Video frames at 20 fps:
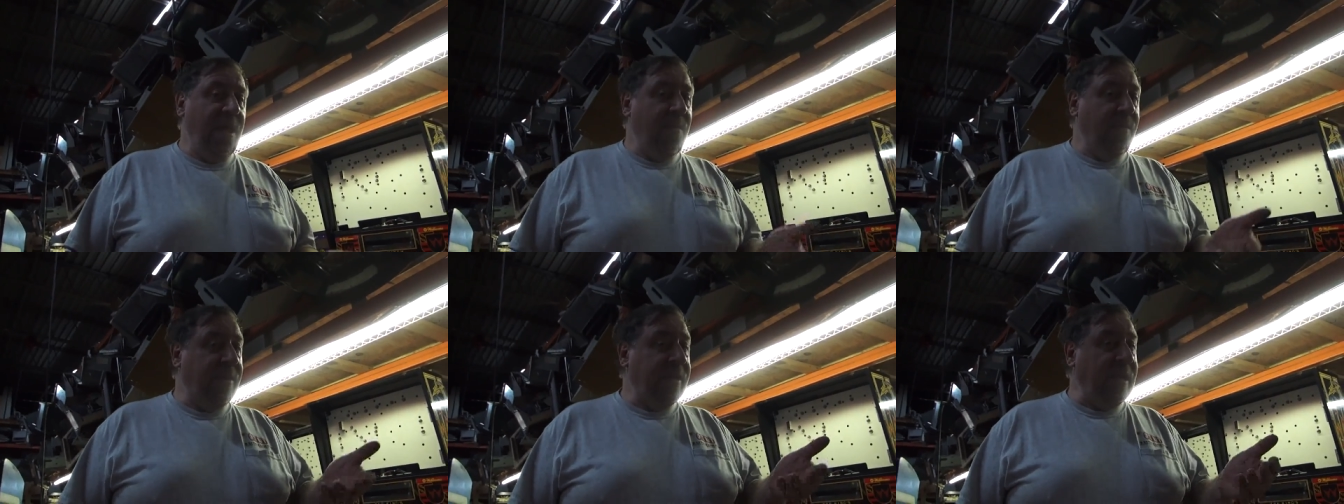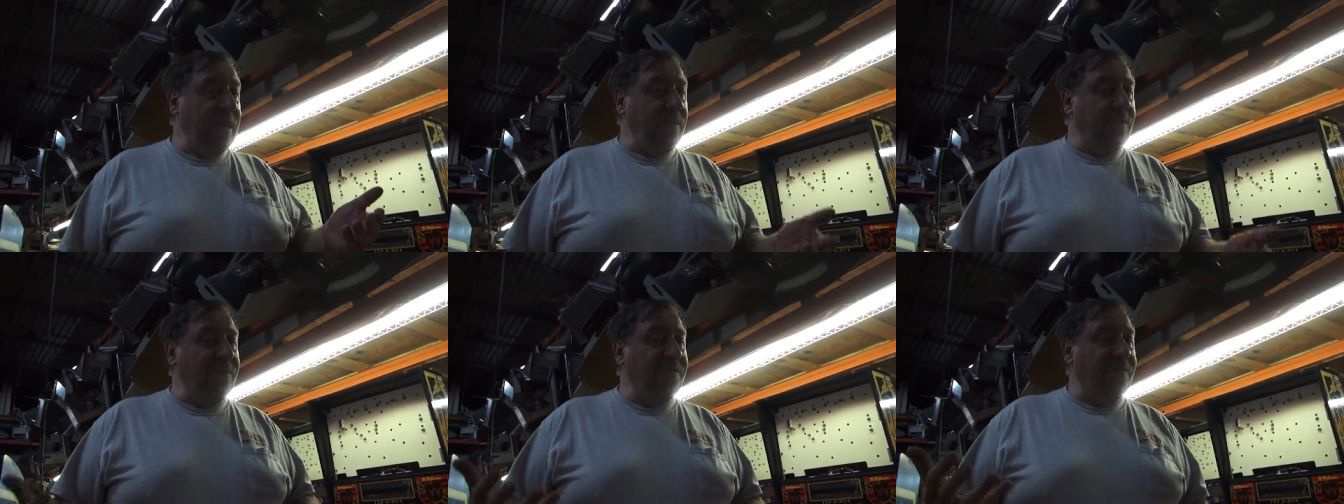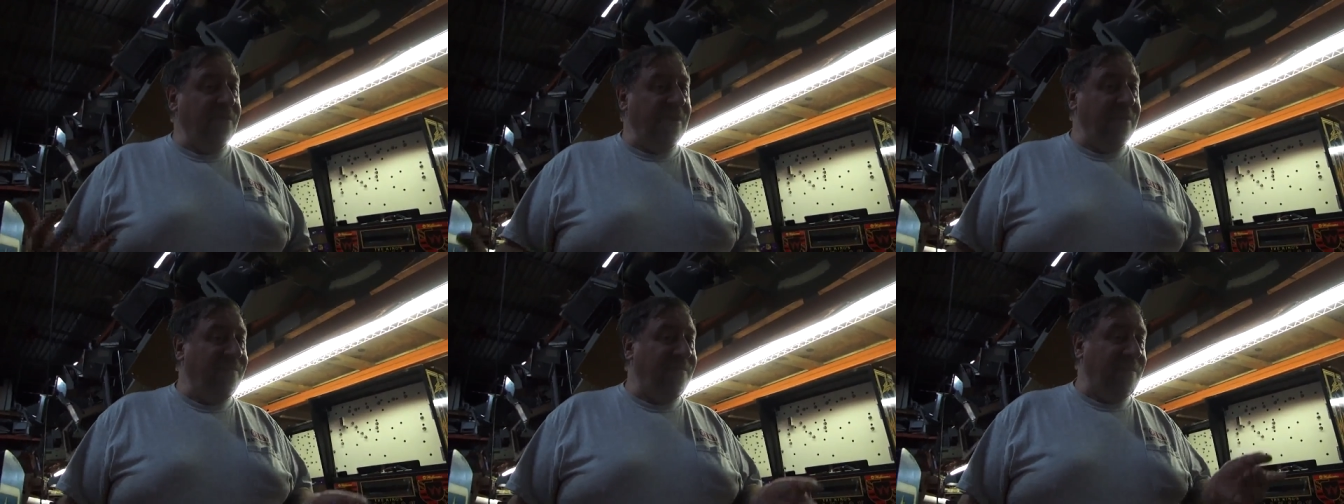But they were
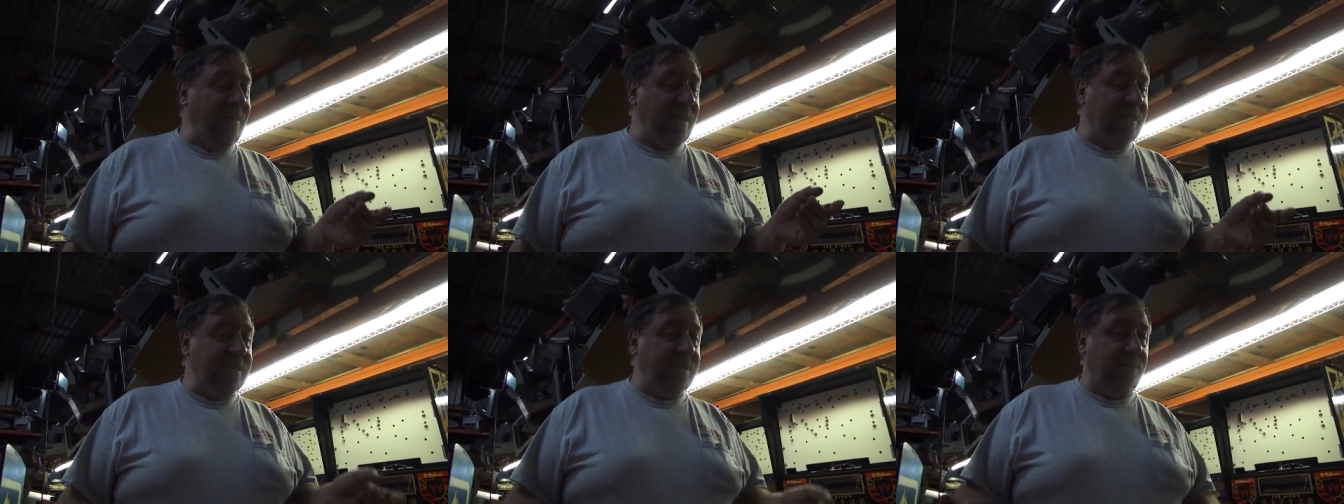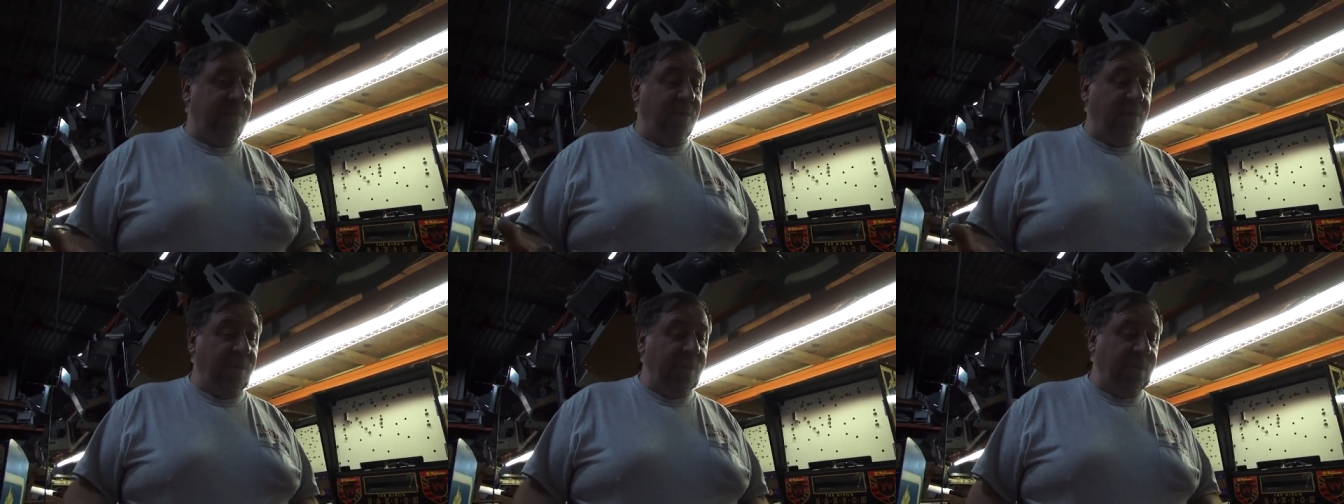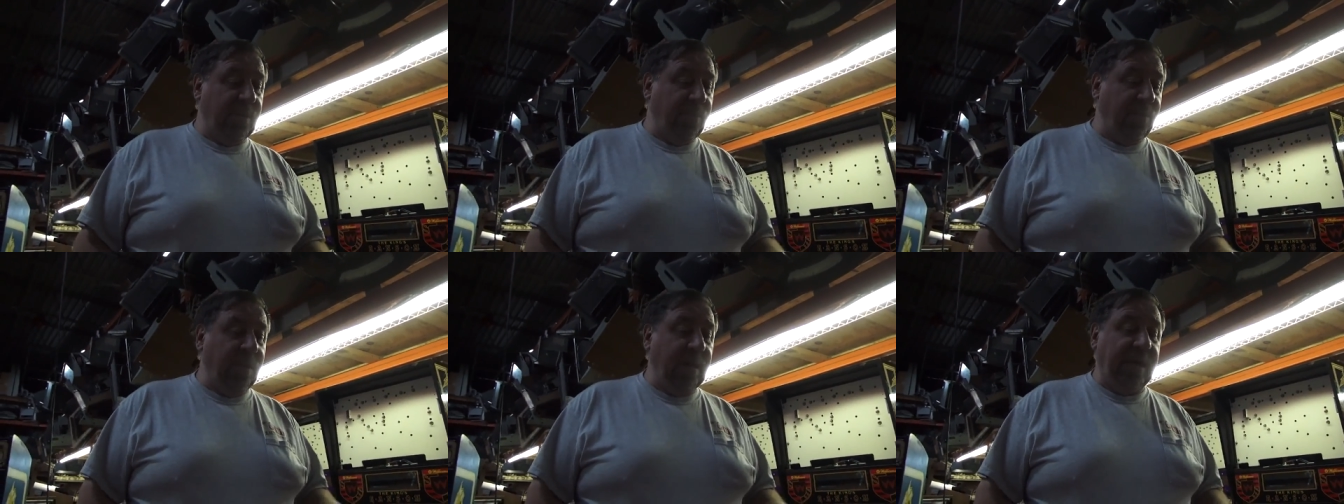very flexible in
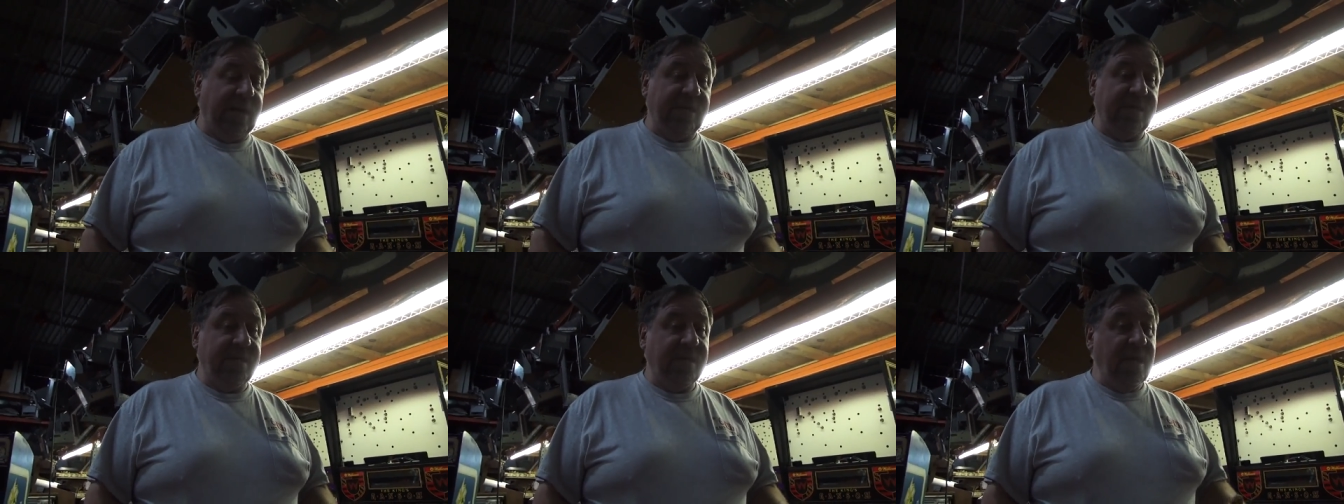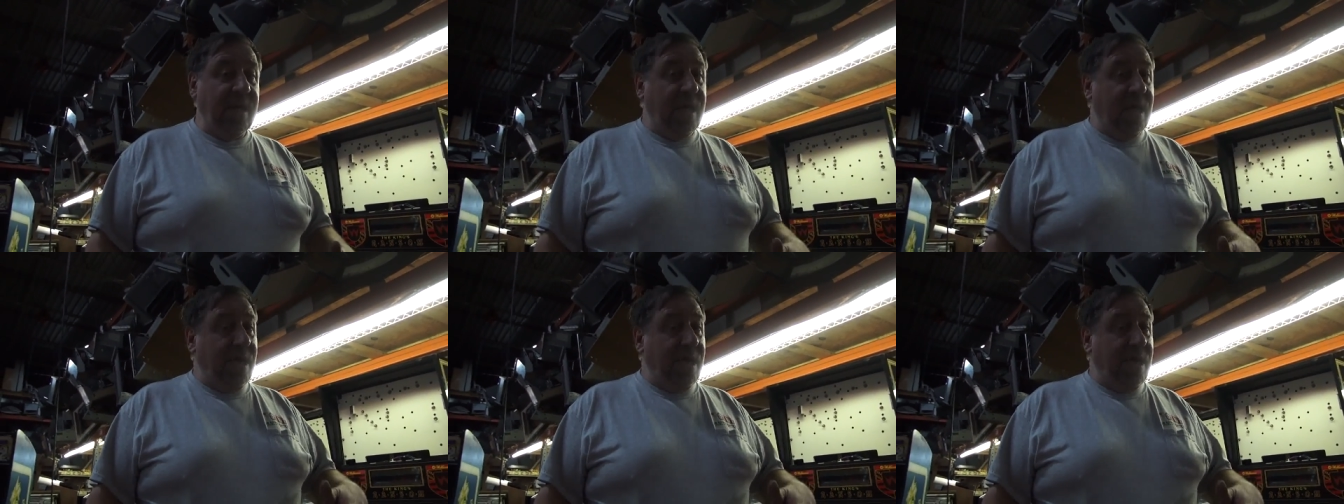the price,